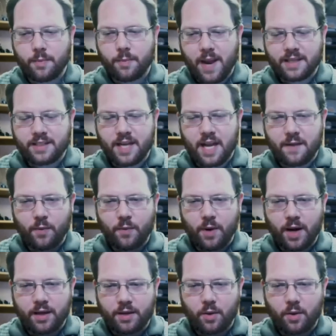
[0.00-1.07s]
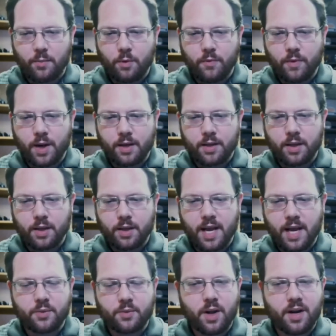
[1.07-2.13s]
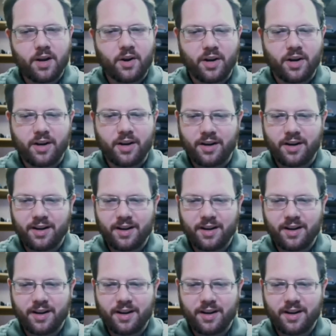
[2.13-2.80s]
bit past halfway. Do you want to move on to the next one, or?